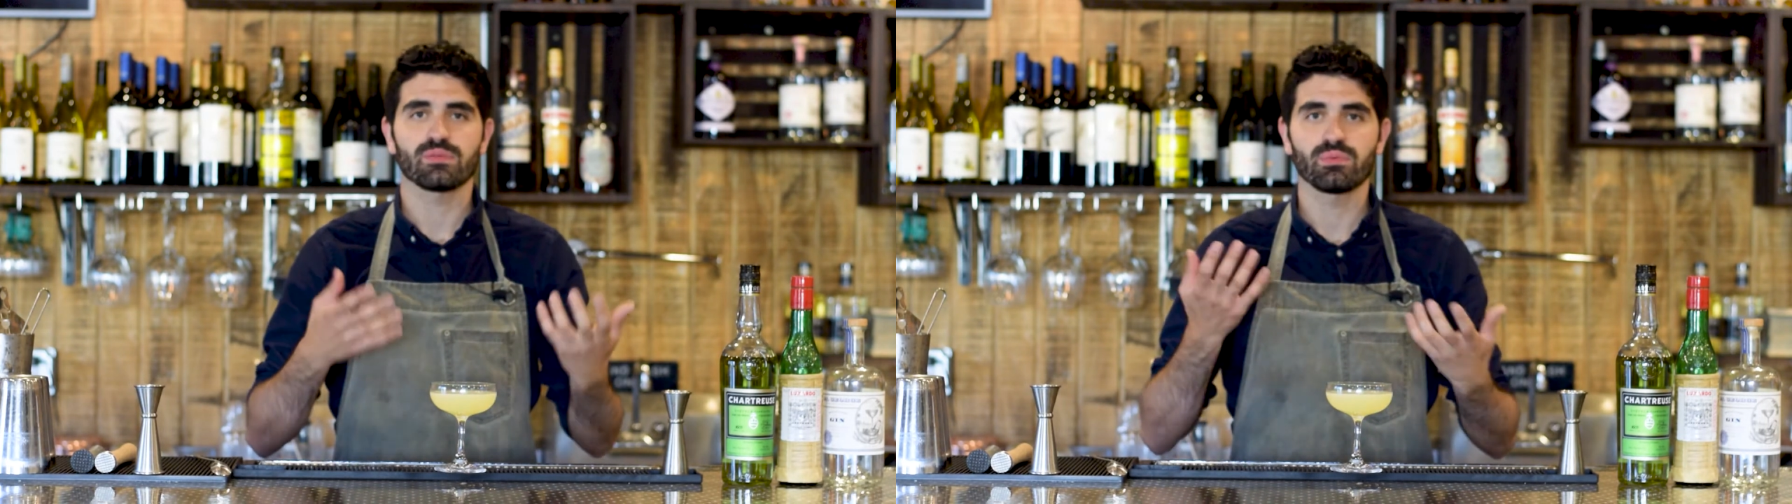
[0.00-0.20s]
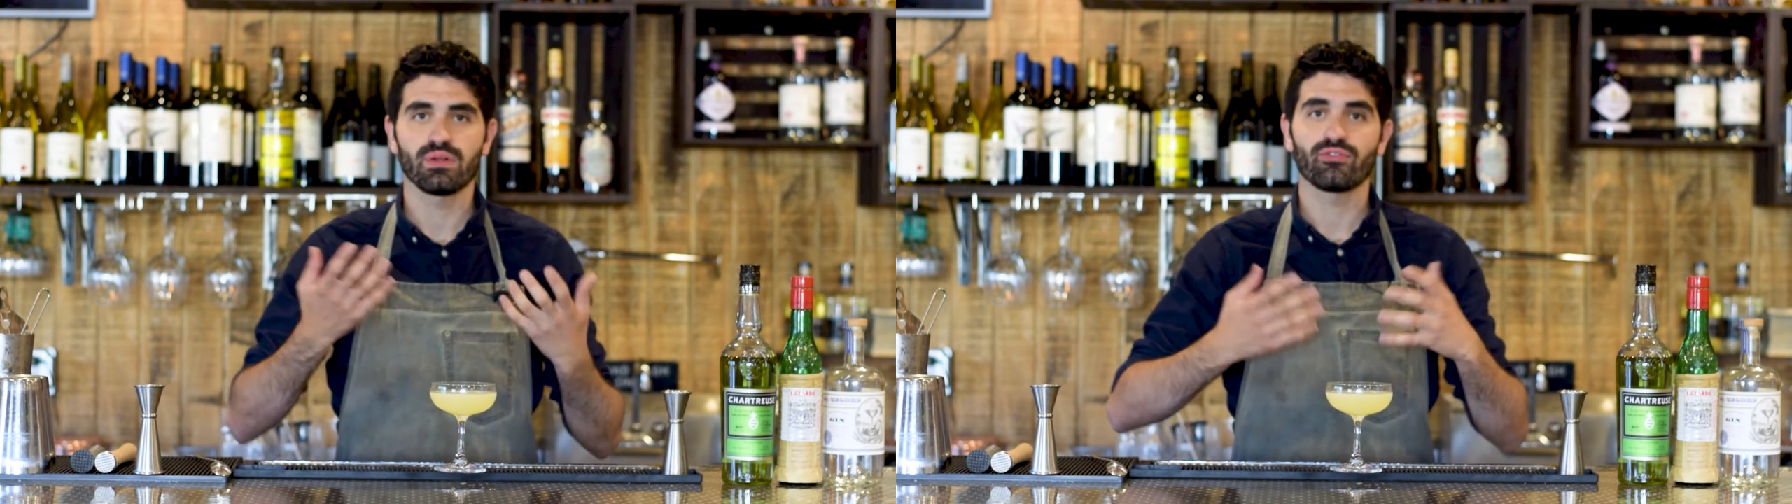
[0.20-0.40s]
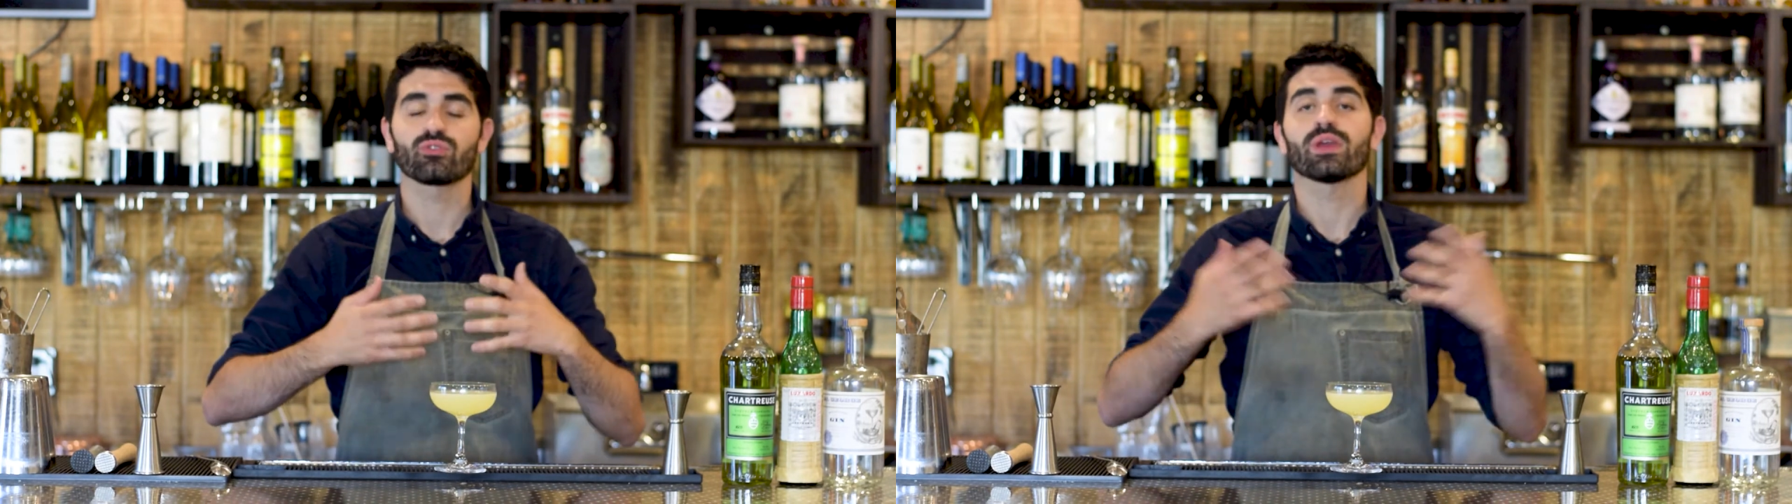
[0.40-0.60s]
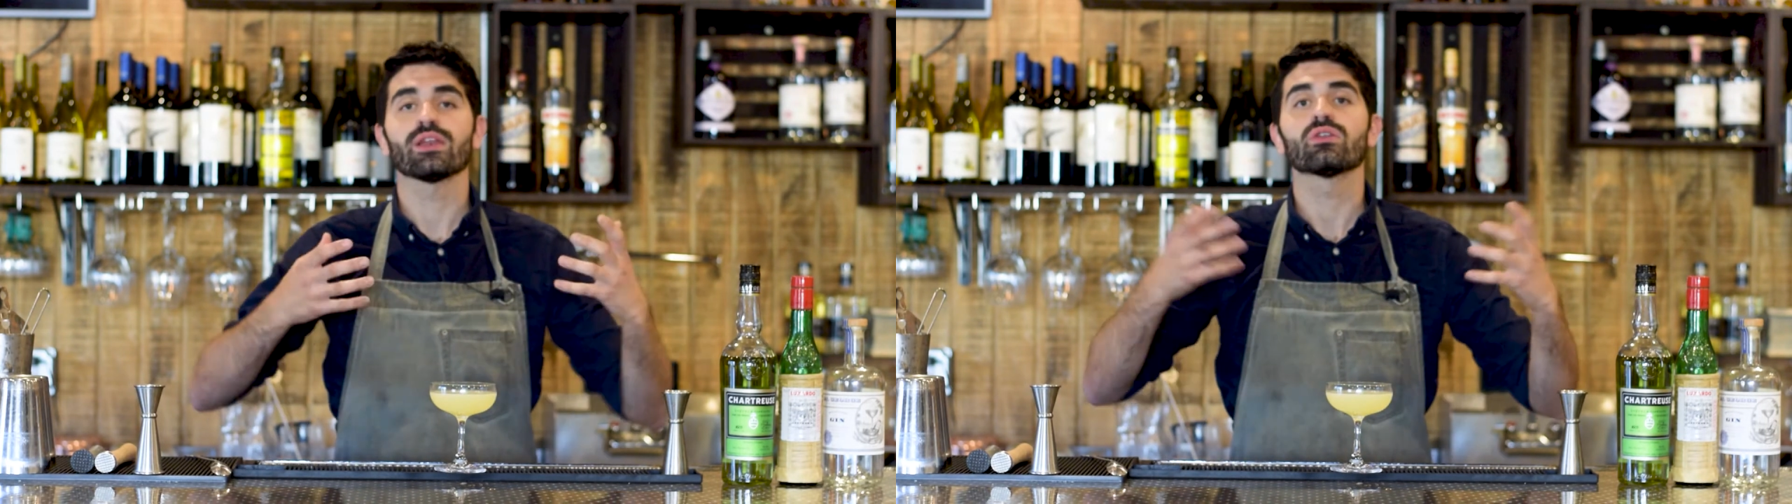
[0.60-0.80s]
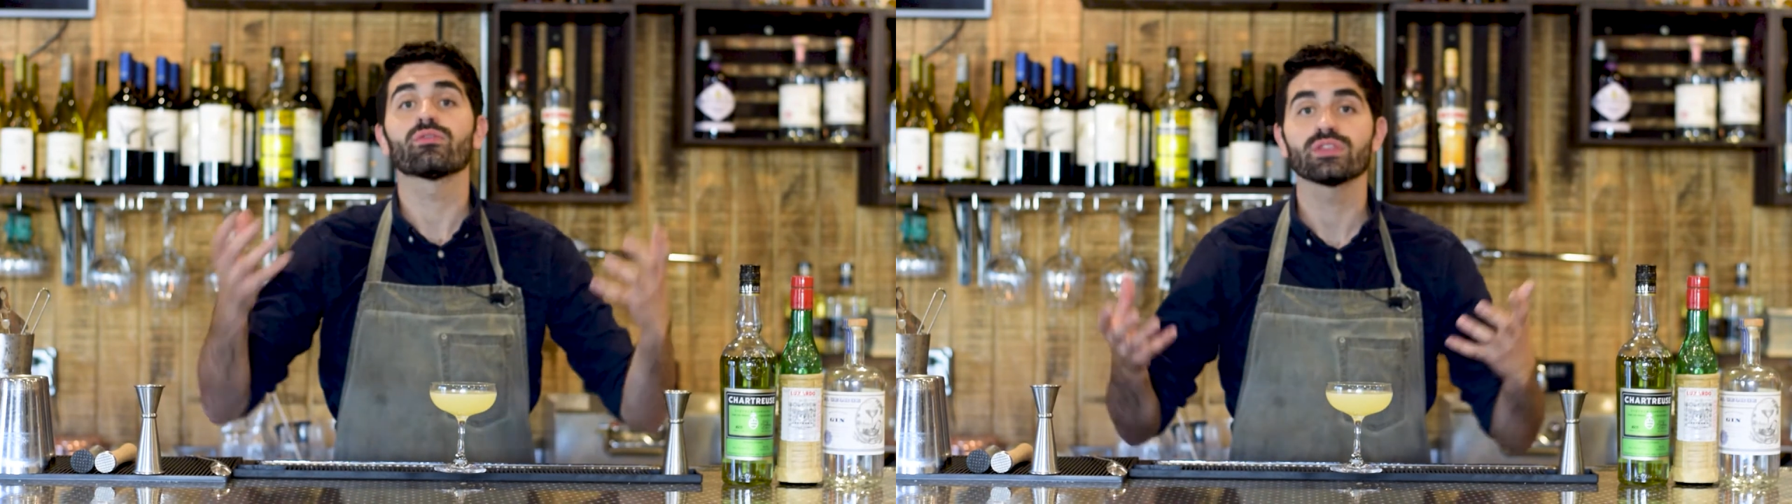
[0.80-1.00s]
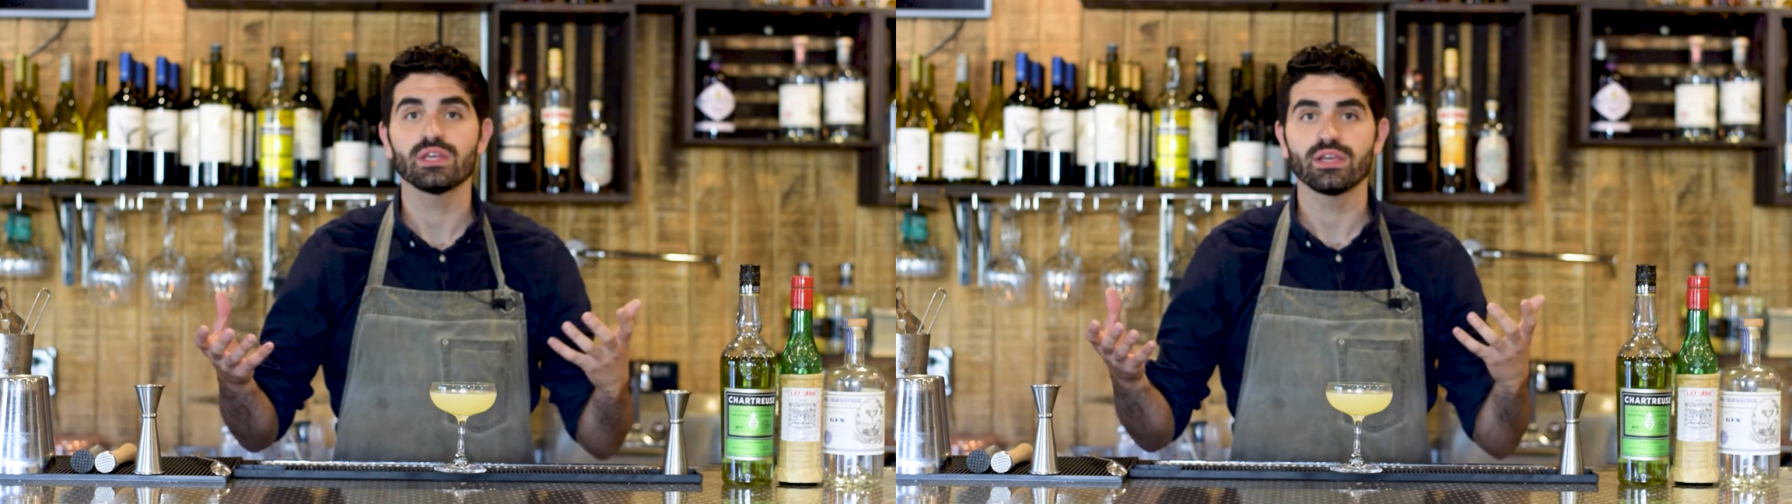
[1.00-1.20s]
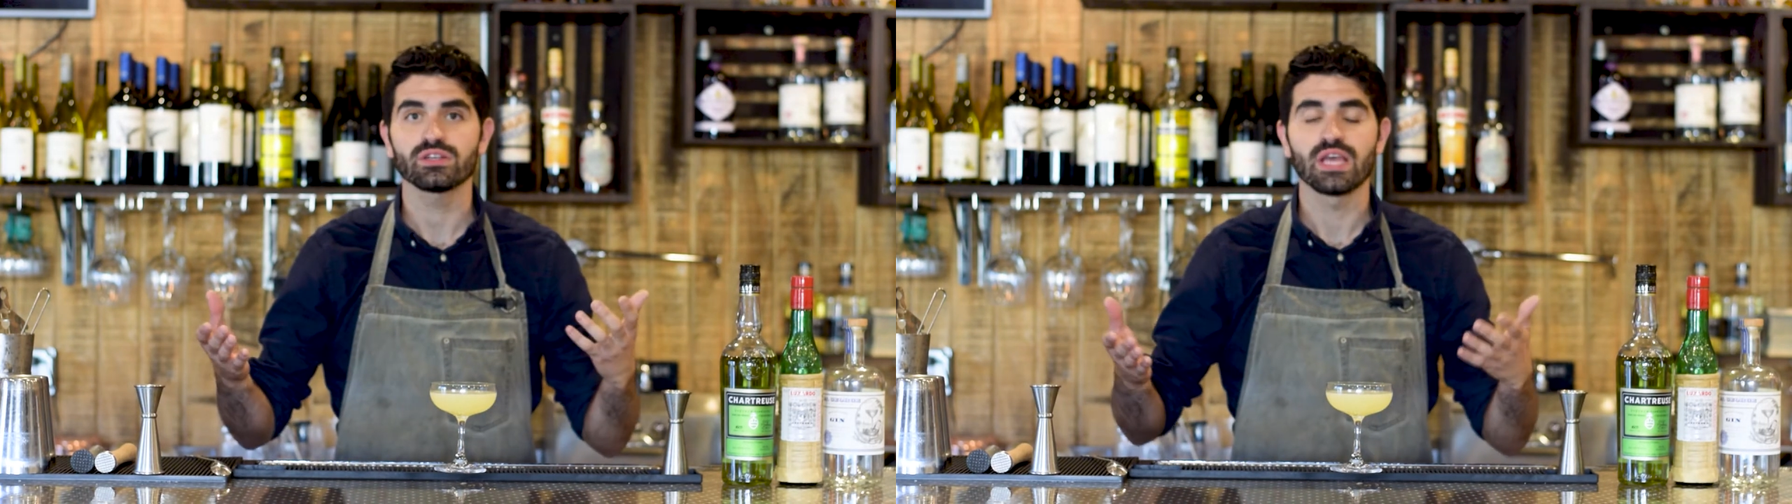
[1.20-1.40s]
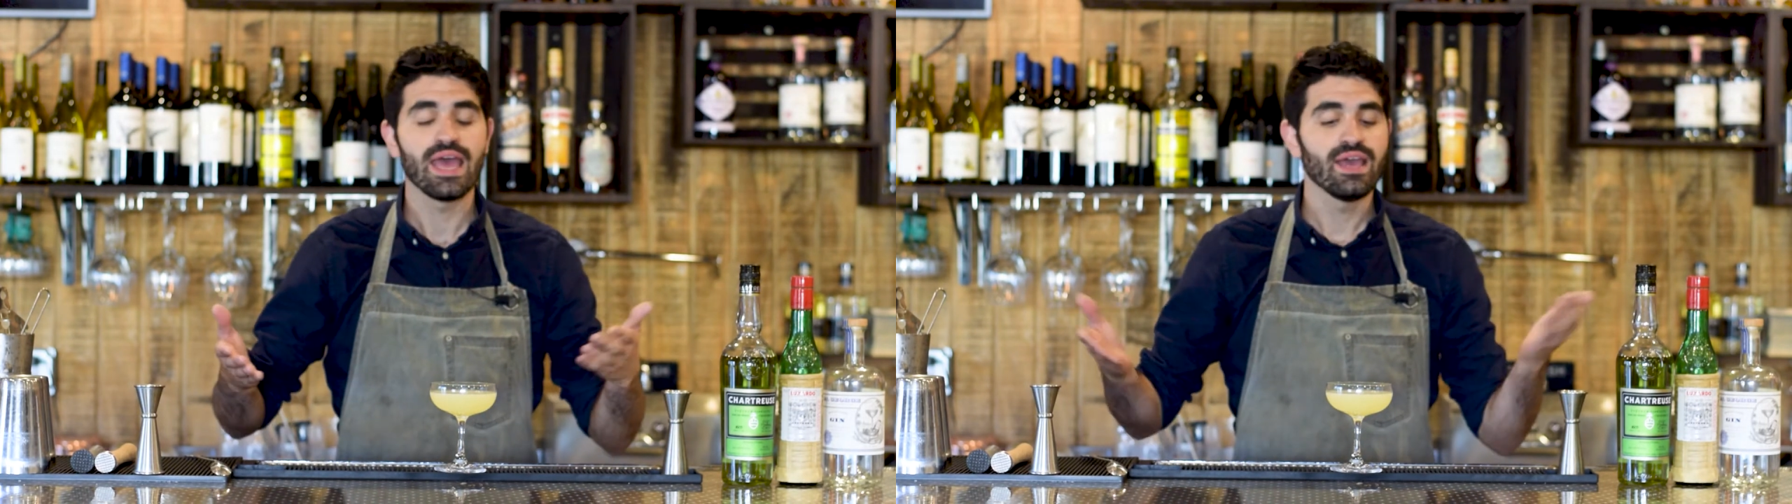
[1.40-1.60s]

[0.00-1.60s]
people have created over the years.